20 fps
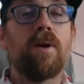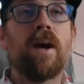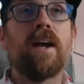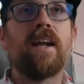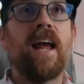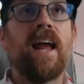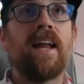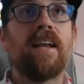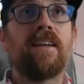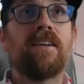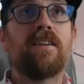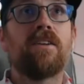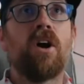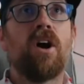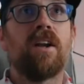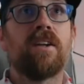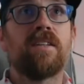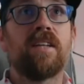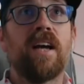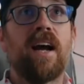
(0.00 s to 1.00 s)
head
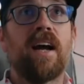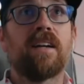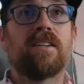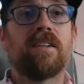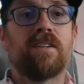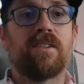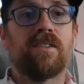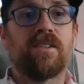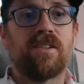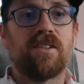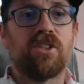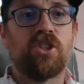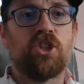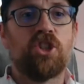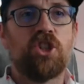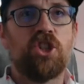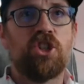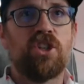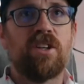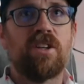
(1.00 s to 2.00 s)
contact,
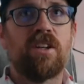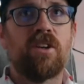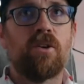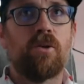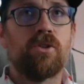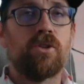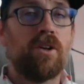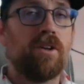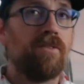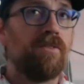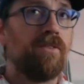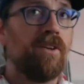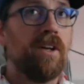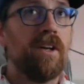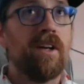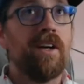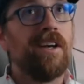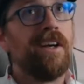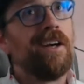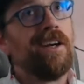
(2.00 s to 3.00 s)
sort of
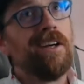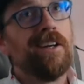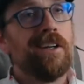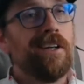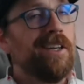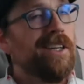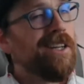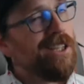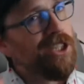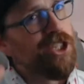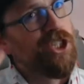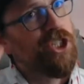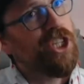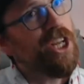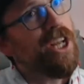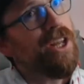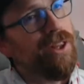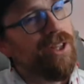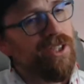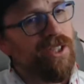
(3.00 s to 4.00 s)

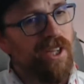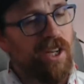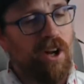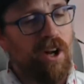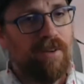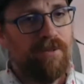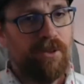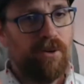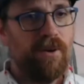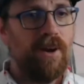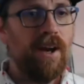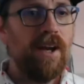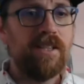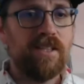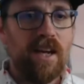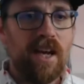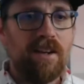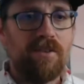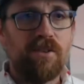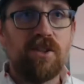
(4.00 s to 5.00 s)
sheaths it off the right
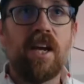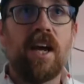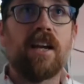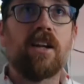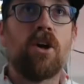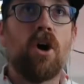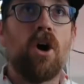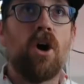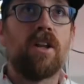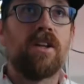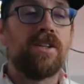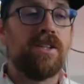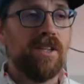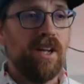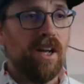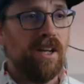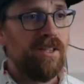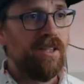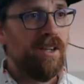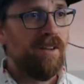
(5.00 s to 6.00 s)
side of his head. Collins
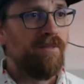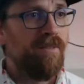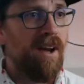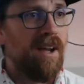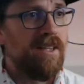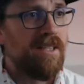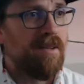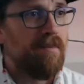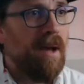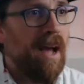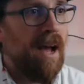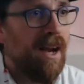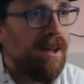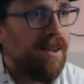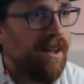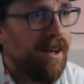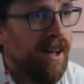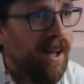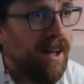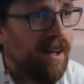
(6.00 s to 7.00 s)
does, and it finds the back of
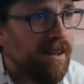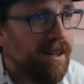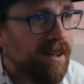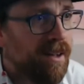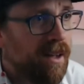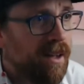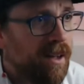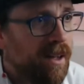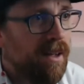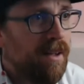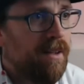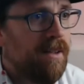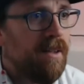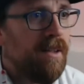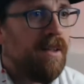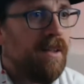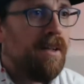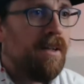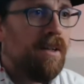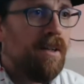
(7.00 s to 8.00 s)
the net.
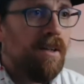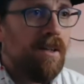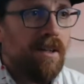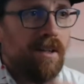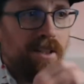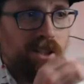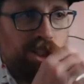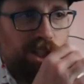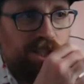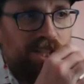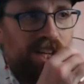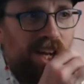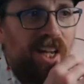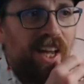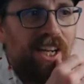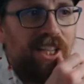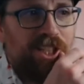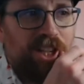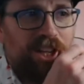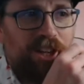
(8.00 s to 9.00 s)
Giselle,
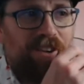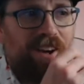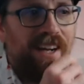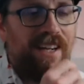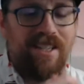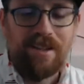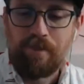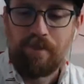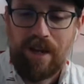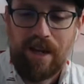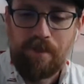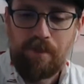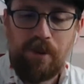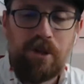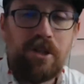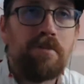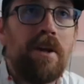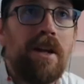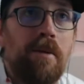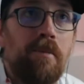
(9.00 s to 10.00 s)
I should grade some
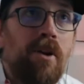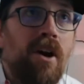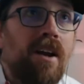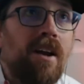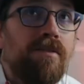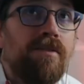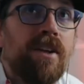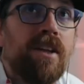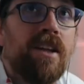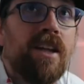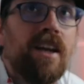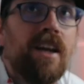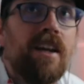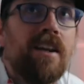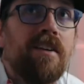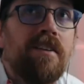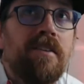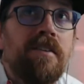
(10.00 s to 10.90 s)
papers, but I'm not feeling it.